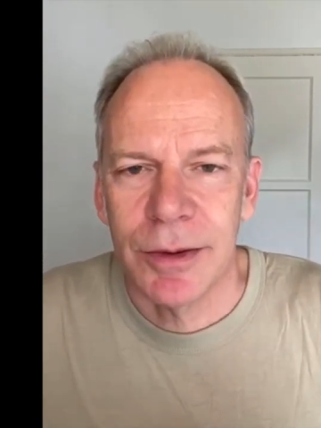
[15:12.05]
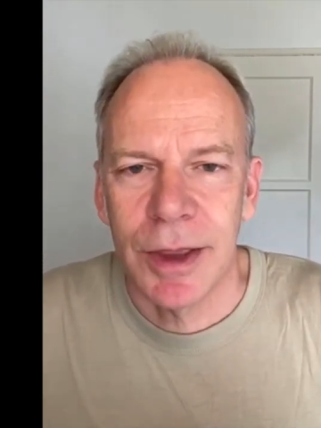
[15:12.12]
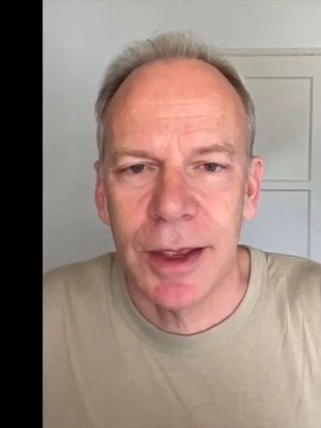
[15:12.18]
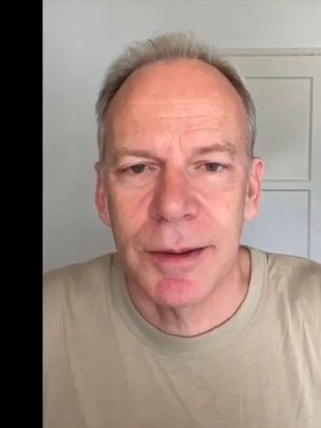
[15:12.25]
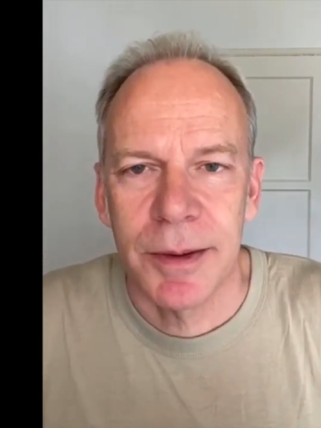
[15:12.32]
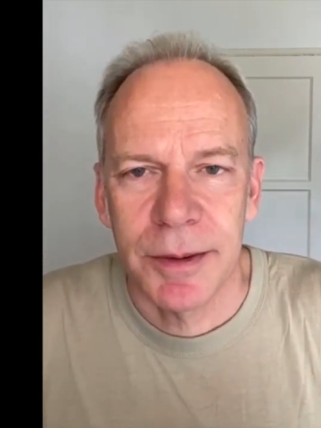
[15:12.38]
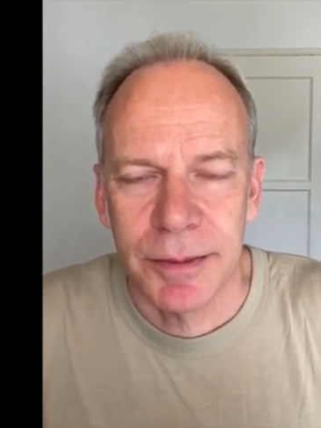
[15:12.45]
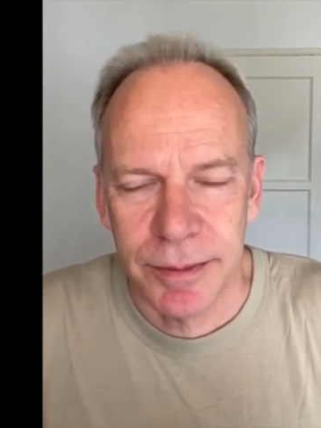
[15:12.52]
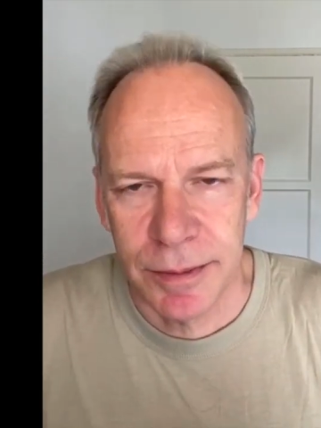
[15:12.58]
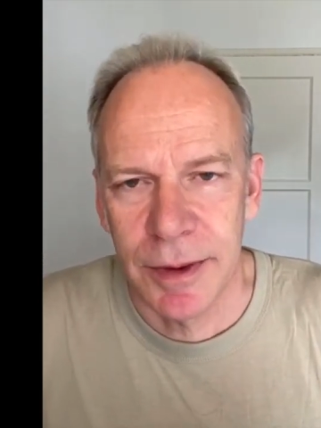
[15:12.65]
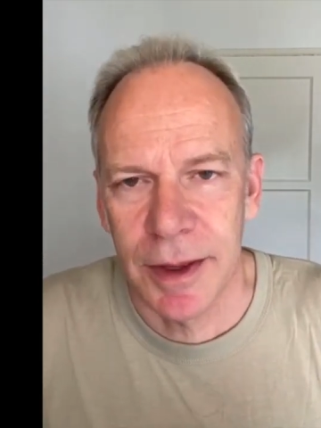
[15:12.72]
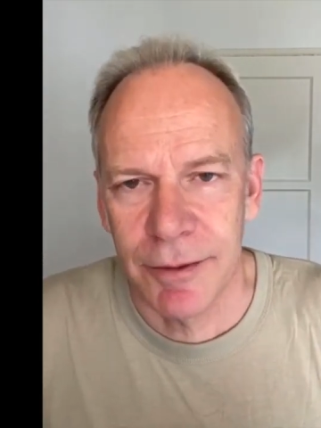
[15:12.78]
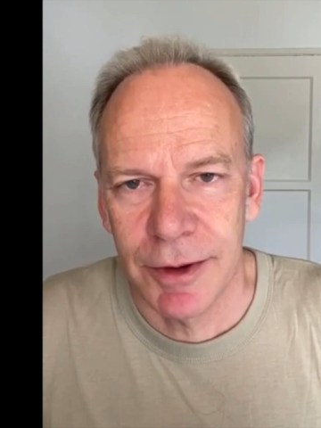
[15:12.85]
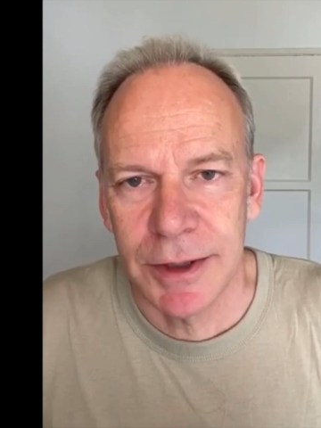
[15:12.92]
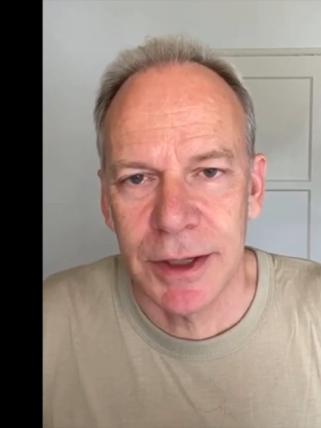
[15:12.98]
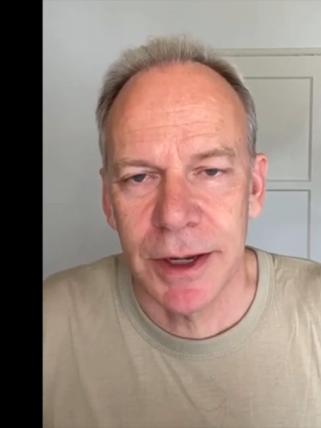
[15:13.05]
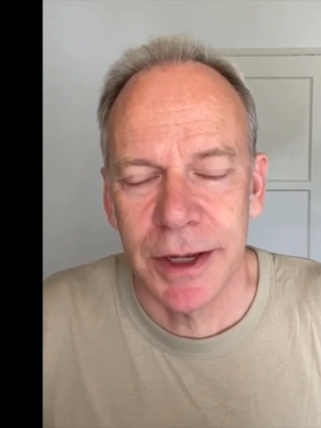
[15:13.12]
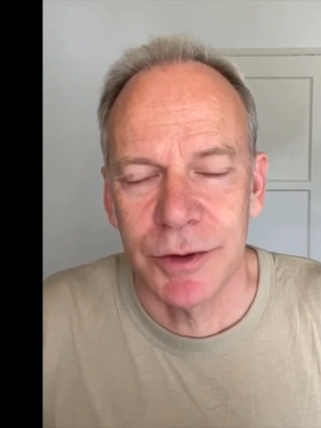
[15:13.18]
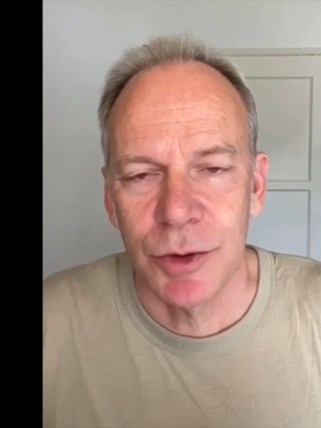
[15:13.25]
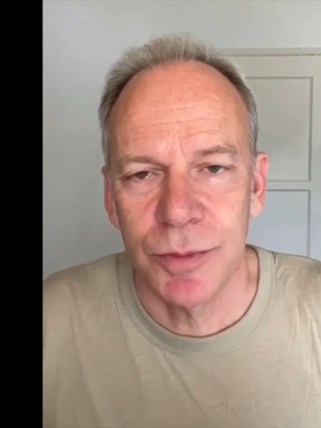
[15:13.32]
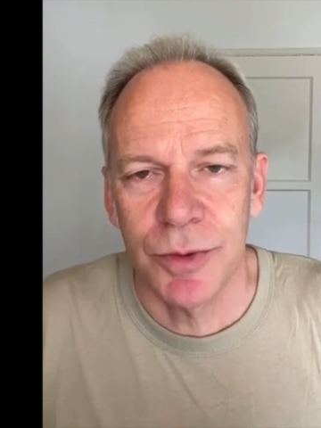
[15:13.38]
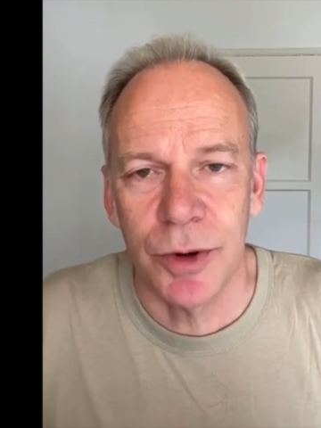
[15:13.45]
their
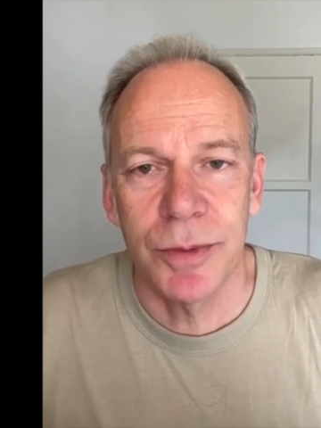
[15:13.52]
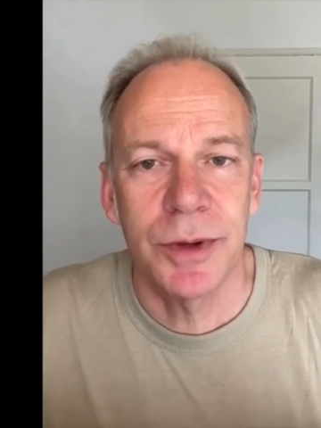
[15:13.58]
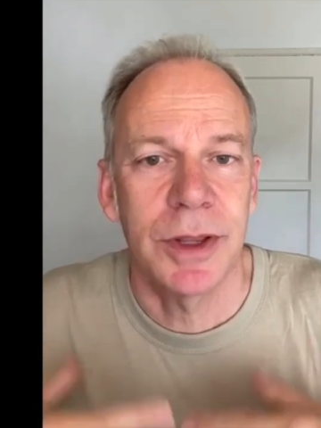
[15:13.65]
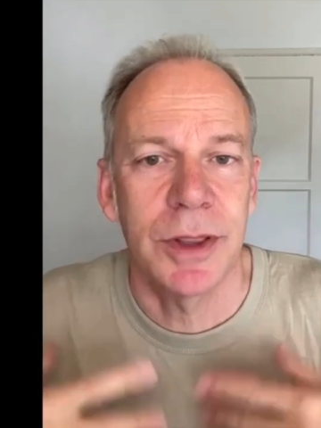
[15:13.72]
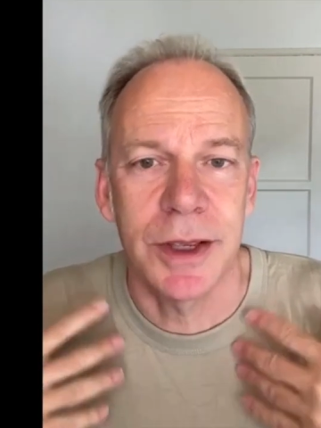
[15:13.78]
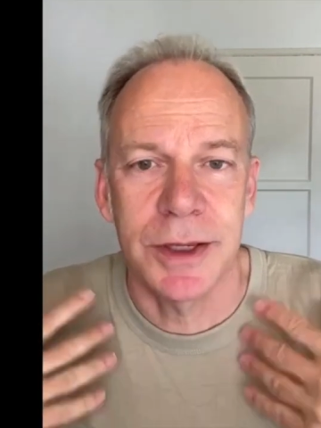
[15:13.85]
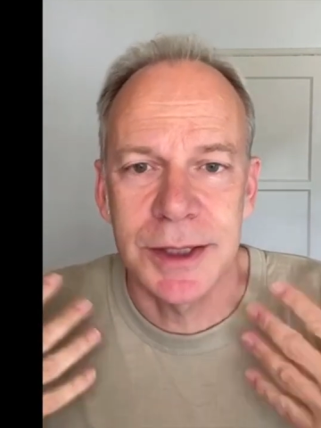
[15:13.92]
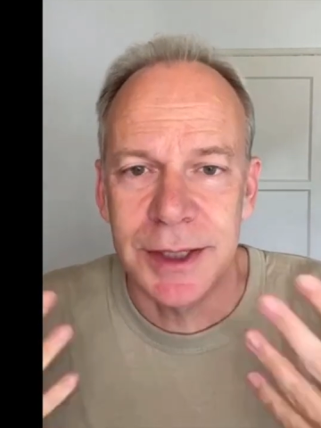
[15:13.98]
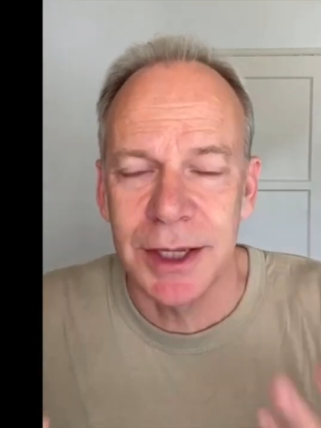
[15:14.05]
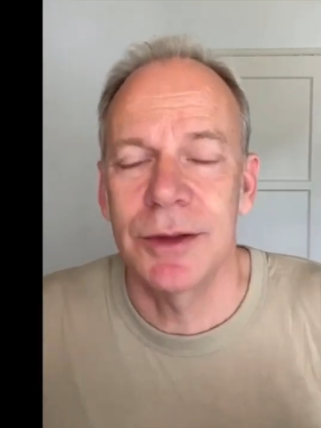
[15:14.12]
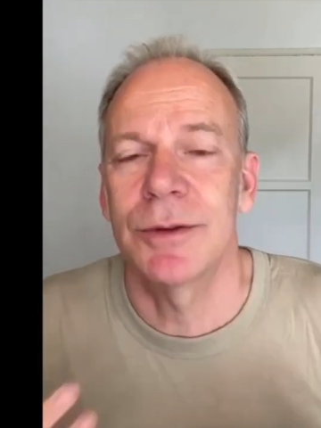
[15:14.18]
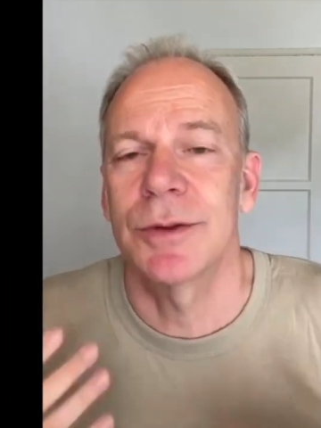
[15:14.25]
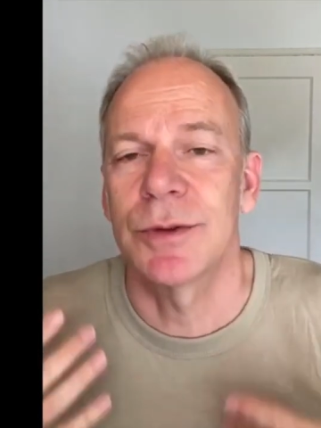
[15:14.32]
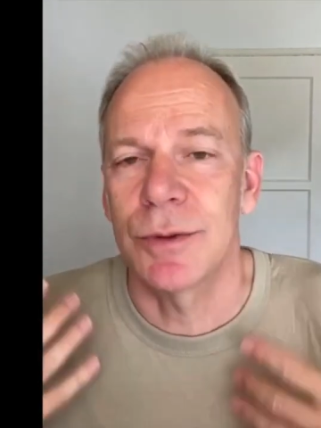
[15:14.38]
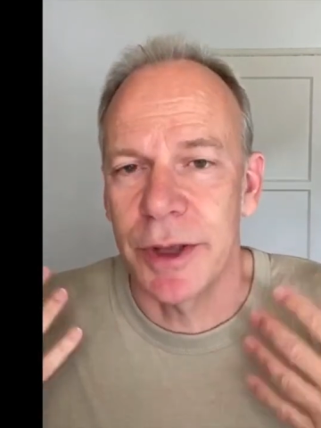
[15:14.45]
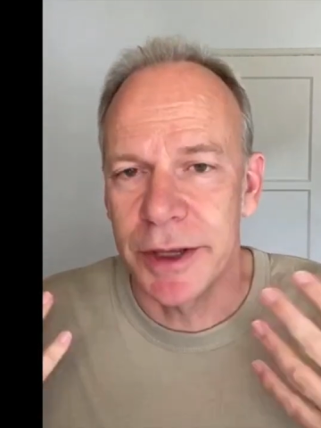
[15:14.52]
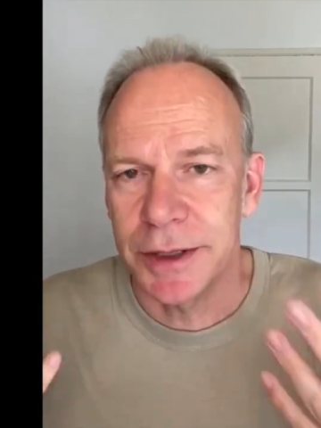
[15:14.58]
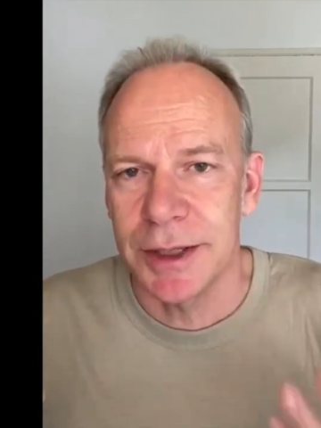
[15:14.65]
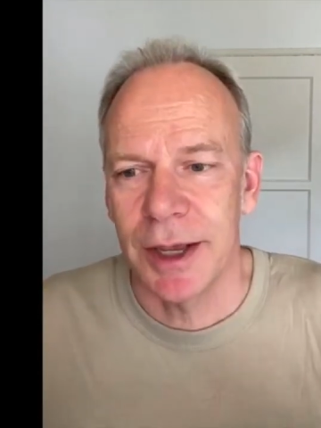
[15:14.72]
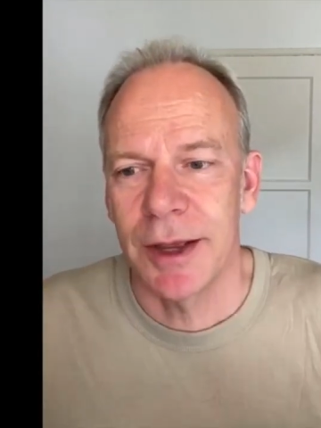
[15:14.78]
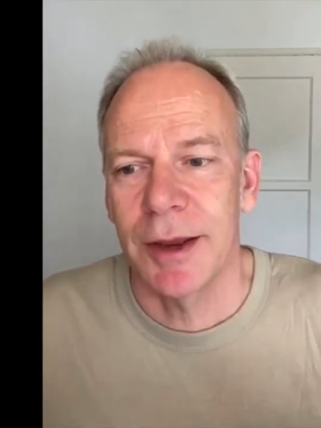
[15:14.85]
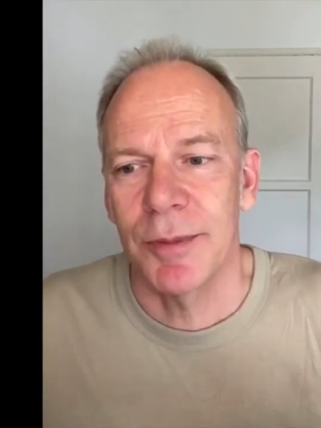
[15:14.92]
intellectual property, their skills, all that
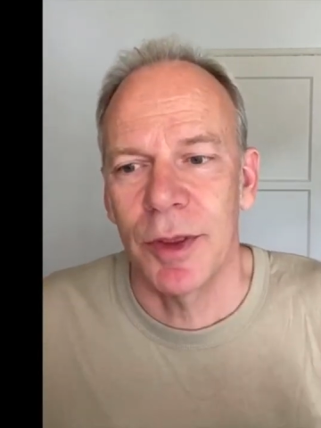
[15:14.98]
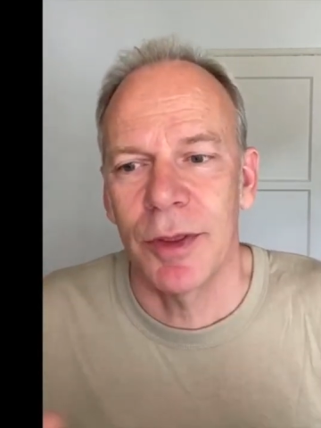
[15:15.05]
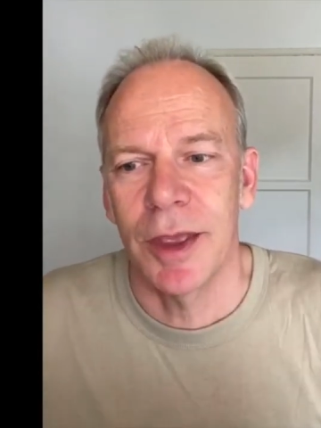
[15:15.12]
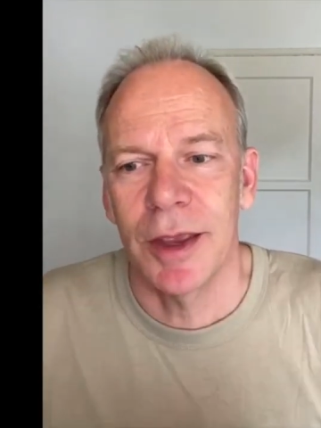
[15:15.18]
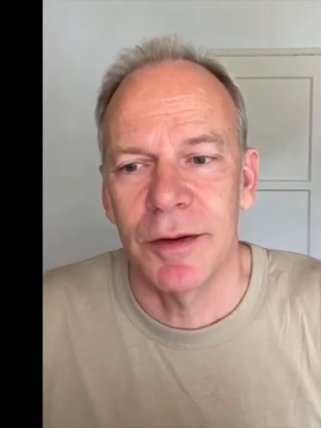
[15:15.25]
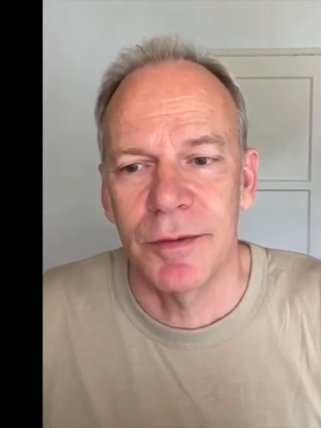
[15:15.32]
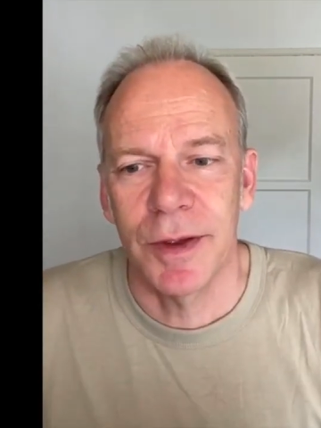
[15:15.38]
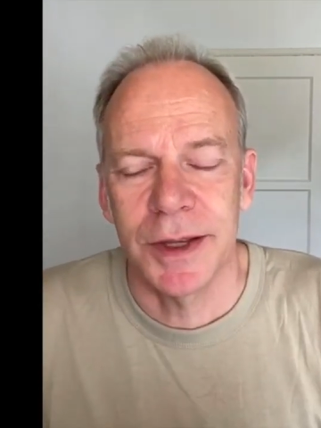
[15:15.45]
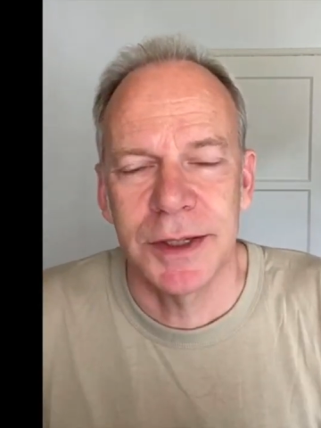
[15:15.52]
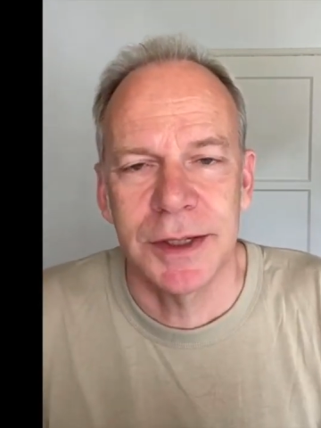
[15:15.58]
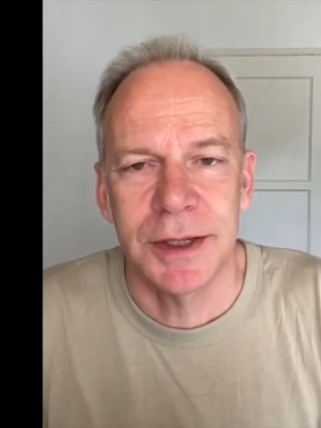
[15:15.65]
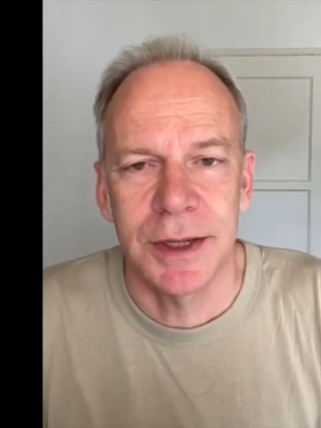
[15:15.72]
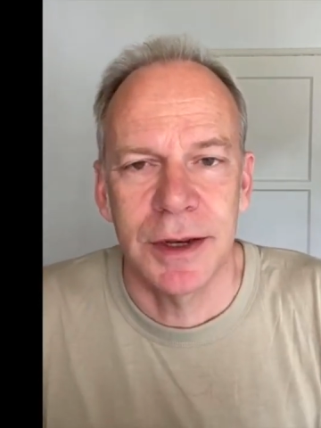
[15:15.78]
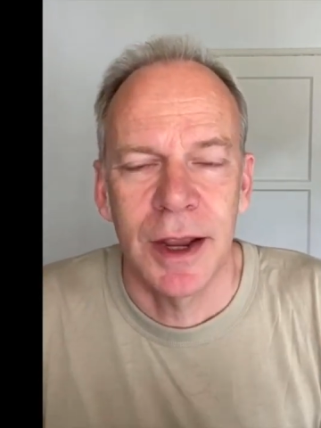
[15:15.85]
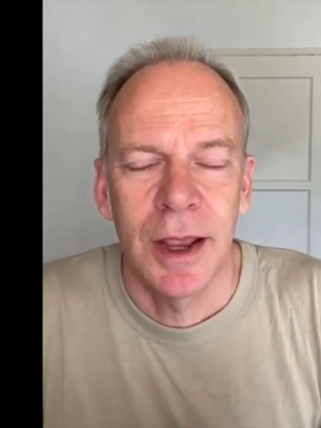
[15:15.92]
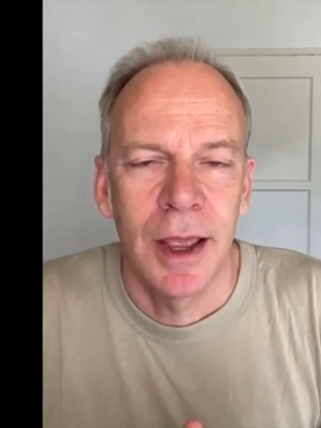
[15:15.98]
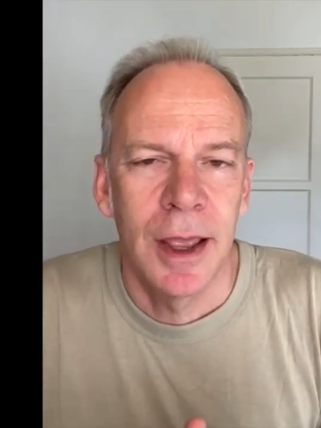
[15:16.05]
time that they invested.